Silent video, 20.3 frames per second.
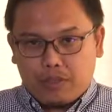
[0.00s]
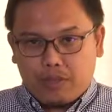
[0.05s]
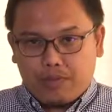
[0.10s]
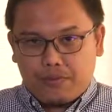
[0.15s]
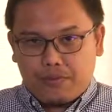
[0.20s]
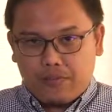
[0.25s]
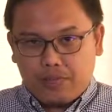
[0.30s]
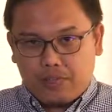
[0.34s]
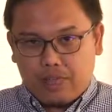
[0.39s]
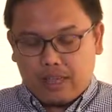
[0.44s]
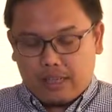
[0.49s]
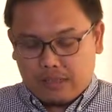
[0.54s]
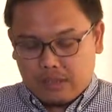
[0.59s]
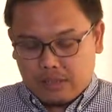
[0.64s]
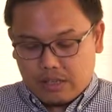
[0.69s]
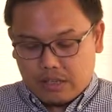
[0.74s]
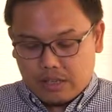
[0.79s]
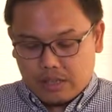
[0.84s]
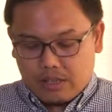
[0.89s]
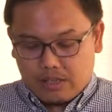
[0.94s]
with the physical
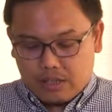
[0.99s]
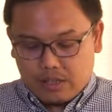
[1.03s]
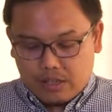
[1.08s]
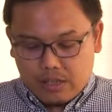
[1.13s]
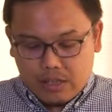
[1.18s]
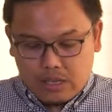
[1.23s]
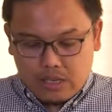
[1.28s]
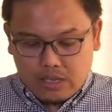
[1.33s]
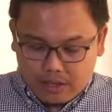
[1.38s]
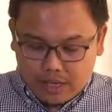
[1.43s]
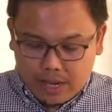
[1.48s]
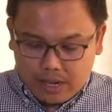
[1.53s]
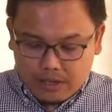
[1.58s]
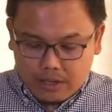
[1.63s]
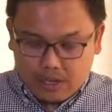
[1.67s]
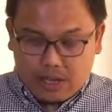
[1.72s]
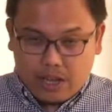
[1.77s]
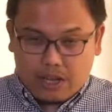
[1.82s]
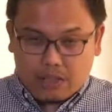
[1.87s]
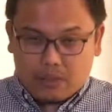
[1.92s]
connection, the
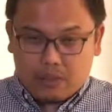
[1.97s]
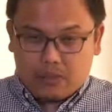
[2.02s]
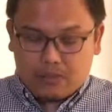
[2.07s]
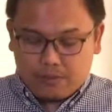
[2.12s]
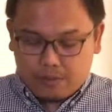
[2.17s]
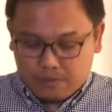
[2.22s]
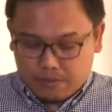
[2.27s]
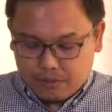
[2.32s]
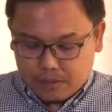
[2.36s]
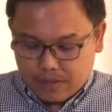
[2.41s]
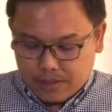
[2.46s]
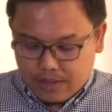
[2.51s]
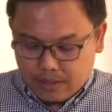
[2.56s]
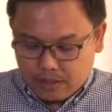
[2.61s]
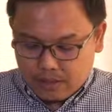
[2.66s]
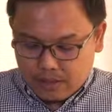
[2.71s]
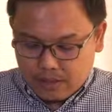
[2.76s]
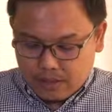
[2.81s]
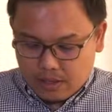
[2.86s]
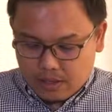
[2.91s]
indicator for
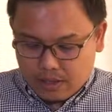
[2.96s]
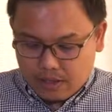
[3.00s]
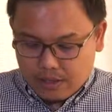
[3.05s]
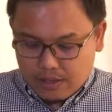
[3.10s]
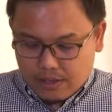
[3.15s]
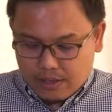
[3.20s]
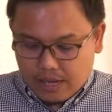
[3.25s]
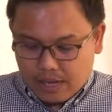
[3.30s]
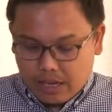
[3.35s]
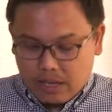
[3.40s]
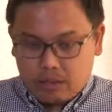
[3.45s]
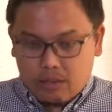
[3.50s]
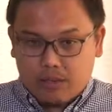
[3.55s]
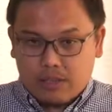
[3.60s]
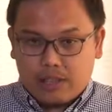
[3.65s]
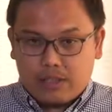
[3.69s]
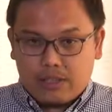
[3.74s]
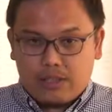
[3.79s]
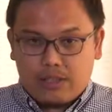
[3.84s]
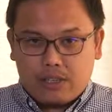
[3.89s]
that is the
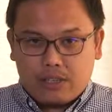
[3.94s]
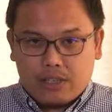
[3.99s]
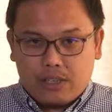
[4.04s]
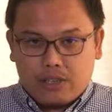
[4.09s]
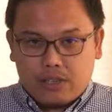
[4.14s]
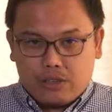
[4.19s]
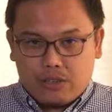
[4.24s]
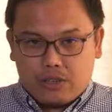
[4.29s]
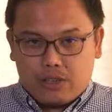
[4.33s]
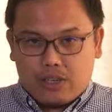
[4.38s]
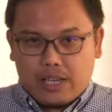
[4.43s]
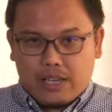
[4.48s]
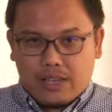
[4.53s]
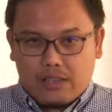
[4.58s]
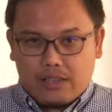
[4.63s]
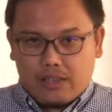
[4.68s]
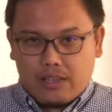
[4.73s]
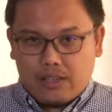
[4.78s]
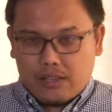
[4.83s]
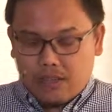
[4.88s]
LOS. So you
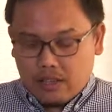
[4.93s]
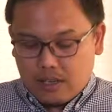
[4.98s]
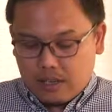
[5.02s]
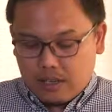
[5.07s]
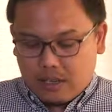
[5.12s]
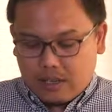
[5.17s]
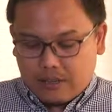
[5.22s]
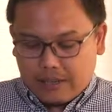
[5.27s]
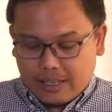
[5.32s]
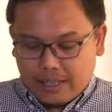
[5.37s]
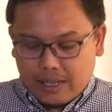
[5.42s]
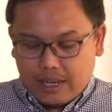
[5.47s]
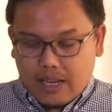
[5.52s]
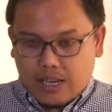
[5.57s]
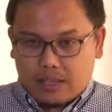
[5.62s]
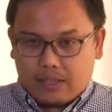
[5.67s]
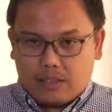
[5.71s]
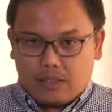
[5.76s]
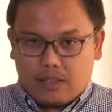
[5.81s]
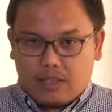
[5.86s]
can see a red
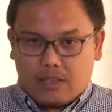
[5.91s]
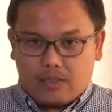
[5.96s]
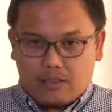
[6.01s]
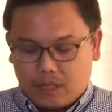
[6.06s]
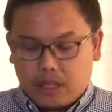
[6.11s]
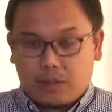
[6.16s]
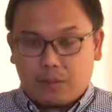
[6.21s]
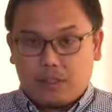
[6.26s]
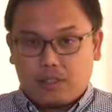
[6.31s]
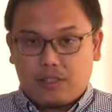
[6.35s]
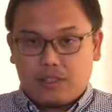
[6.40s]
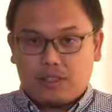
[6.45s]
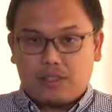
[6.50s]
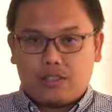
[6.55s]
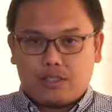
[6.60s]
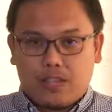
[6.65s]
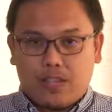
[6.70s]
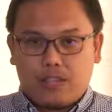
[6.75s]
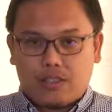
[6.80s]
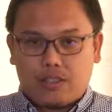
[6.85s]
light and that means
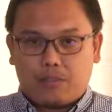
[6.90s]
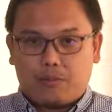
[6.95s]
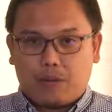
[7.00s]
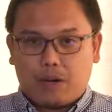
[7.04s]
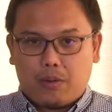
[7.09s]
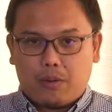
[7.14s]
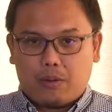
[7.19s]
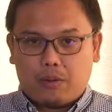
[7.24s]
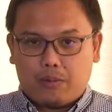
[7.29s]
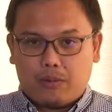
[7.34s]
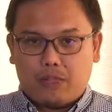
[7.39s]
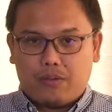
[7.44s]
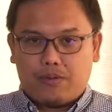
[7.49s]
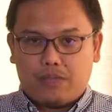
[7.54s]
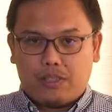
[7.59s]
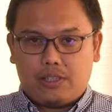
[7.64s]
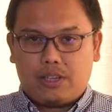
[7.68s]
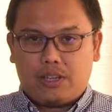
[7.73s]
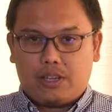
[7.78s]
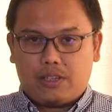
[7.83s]
it has a problem with the
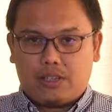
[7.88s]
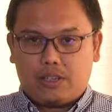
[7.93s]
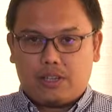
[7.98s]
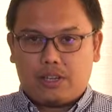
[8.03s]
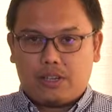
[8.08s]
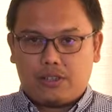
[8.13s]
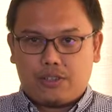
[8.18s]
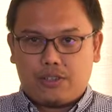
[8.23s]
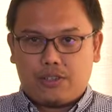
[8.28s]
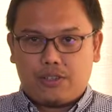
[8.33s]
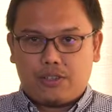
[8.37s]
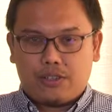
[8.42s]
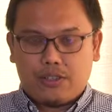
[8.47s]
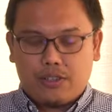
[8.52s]
physical connection.